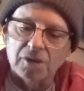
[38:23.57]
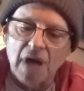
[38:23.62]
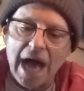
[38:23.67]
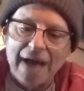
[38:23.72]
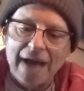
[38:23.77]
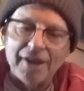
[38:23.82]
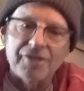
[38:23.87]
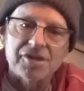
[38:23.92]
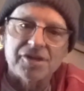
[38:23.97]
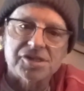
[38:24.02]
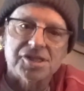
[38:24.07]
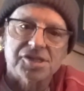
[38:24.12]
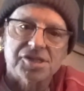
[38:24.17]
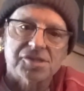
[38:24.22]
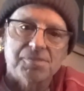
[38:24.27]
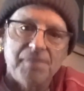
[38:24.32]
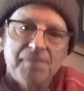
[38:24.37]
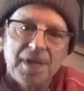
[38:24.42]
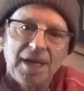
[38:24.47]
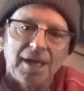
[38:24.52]
a lot of this
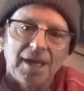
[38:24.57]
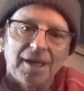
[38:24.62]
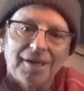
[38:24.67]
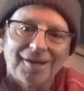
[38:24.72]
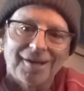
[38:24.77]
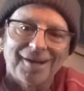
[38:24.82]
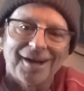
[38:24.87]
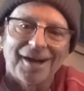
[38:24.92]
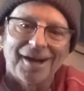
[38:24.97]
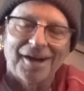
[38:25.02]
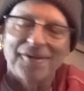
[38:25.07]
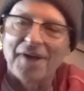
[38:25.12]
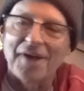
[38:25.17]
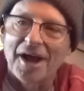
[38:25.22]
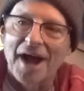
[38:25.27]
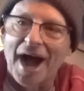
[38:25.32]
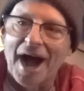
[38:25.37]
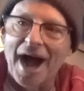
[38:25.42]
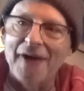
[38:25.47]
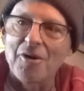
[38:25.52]
is me. Uh,
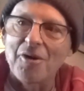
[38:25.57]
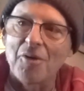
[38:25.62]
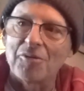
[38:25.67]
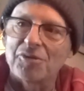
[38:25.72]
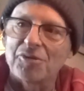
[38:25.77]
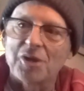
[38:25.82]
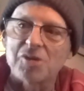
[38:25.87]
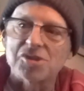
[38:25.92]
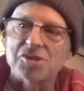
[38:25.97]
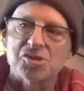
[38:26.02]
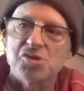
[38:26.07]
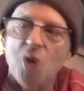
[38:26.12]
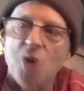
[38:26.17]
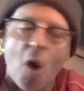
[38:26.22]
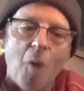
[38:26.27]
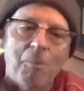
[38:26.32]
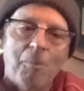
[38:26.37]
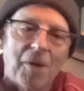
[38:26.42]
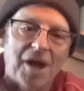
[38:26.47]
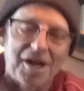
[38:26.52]
I don't. There's
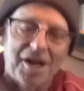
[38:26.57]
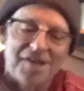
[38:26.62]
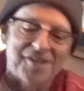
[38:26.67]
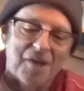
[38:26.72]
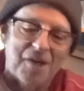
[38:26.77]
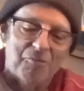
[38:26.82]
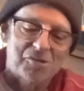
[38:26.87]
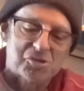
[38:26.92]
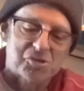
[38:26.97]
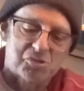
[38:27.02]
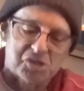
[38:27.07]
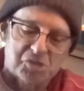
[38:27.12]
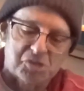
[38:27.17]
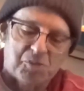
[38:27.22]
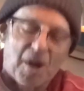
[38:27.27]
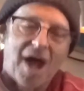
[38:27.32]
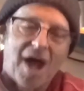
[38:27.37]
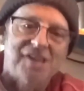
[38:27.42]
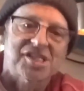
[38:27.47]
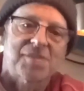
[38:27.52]
nobody that was
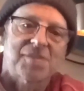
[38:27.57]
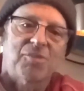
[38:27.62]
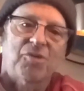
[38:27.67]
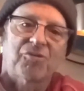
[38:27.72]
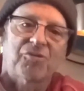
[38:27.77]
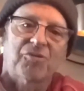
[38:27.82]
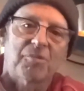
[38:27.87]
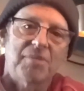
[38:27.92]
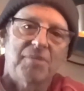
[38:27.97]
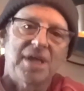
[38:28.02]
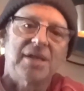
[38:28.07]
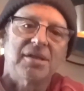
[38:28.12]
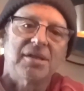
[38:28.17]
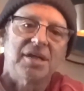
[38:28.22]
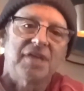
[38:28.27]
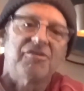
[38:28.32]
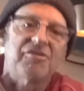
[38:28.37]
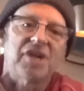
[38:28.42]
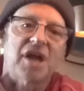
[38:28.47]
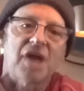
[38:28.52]
responsible for me
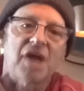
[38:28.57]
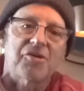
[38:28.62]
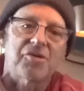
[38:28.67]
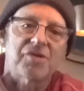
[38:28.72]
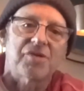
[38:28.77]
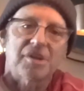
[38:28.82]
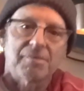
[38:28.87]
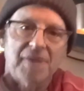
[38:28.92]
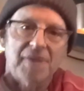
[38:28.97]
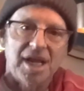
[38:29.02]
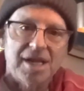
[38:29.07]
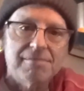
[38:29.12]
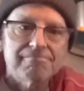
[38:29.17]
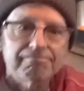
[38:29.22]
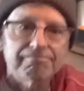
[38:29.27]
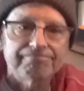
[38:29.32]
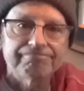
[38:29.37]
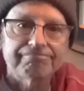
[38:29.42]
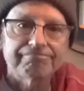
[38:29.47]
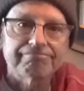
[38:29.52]
leaving other than me,
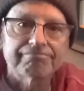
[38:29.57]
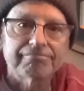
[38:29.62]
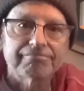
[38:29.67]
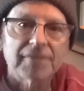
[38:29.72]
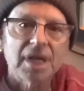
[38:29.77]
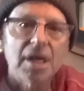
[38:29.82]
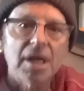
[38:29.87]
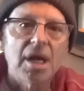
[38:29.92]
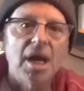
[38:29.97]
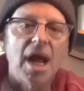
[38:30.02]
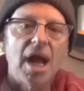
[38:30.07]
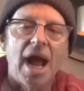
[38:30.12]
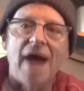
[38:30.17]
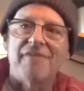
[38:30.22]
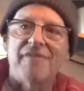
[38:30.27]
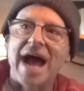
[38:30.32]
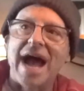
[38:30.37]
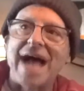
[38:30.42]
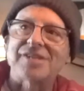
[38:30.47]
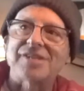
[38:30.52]

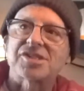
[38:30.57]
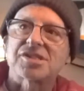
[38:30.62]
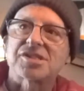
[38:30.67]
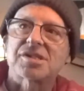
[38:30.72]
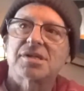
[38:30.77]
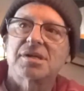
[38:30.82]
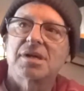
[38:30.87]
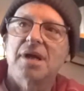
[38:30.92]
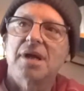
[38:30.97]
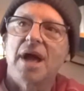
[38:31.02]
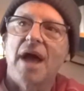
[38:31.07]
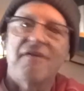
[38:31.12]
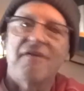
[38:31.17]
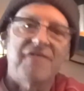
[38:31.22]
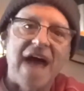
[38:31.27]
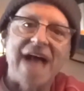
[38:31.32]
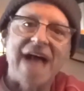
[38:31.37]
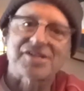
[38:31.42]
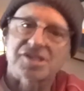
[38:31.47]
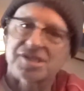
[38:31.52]
and that's
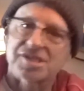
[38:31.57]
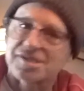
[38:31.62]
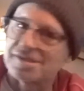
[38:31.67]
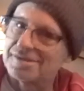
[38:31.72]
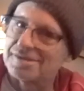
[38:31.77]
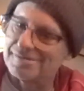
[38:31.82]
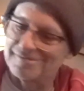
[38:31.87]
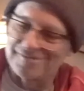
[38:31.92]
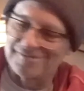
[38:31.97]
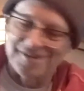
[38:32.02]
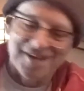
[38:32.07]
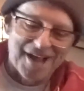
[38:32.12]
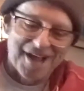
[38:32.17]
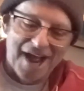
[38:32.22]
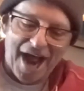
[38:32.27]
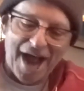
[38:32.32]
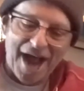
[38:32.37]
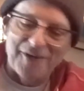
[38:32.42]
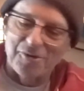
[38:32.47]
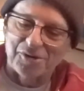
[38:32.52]
and that's.
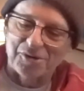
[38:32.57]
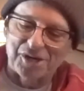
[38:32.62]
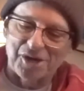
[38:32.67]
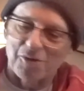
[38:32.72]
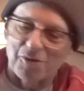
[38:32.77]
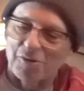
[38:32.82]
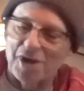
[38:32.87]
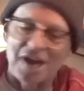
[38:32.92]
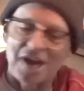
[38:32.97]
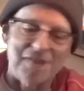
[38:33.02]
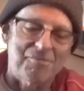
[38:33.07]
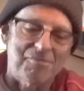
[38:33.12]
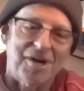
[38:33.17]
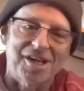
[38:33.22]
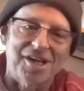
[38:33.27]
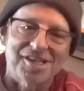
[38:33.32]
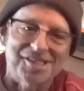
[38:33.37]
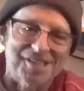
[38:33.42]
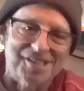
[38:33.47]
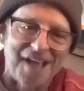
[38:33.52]
I don't care what
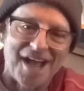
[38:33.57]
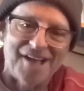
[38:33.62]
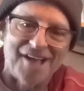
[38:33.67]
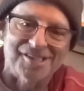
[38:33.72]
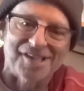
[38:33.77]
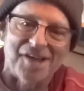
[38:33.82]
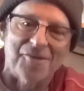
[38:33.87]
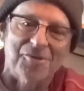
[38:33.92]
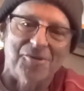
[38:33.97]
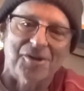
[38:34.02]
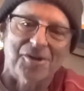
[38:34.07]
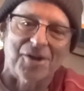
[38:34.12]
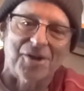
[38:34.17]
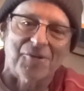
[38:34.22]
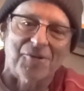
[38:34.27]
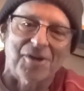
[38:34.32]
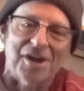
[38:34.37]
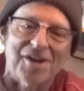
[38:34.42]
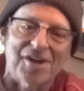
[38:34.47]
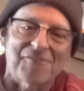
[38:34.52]
anybody says. I don't
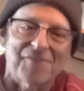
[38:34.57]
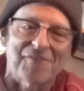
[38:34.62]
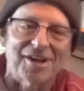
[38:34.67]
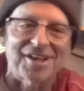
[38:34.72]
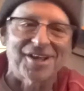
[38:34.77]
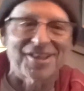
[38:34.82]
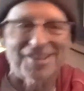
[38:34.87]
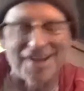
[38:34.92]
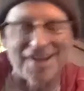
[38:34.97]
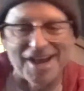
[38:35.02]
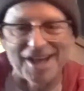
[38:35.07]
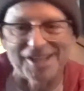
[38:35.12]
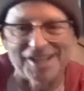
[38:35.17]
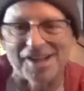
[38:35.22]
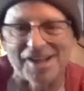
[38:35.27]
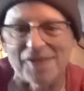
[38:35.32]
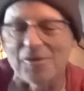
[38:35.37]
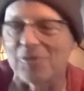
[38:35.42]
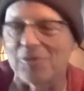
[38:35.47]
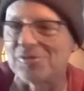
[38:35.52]
care what anybody
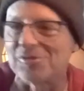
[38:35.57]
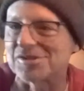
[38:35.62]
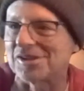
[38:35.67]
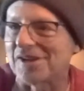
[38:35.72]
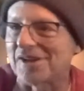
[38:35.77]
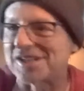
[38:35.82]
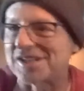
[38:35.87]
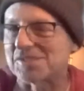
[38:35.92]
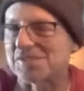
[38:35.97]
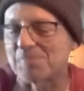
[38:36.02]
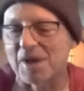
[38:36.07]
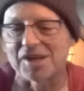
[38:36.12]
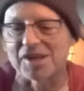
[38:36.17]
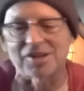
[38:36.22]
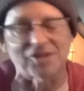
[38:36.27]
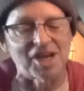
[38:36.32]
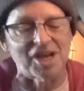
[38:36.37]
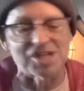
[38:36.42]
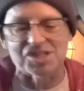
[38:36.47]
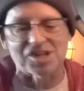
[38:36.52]
thinks. I know there's a lot of
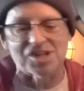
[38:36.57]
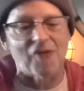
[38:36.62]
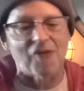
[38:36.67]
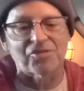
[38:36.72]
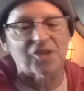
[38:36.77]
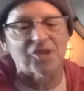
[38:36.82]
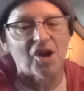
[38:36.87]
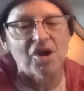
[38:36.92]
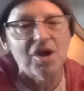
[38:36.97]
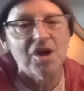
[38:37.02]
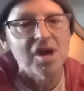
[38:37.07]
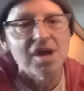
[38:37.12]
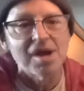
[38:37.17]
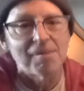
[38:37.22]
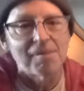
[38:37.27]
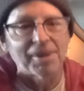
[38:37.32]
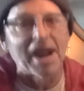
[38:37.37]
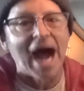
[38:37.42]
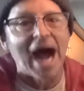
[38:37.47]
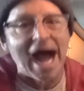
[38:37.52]
speculation out there,
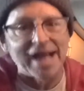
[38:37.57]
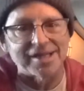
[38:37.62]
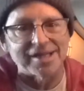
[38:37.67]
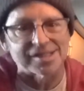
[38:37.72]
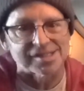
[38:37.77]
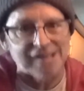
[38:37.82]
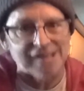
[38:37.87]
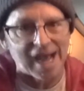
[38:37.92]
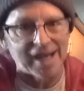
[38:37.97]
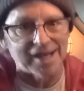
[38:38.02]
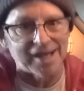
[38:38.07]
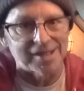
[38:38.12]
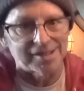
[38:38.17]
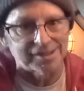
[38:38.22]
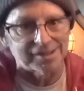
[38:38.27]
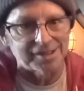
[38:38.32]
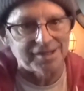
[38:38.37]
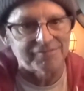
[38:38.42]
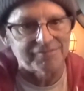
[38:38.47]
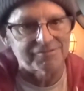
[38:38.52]
but I
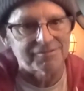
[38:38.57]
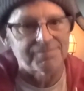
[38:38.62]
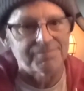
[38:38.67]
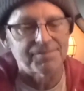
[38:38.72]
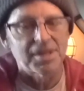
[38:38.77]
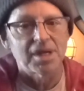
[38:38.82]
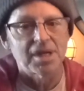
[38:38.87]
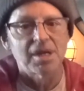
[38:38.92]
decided to leave.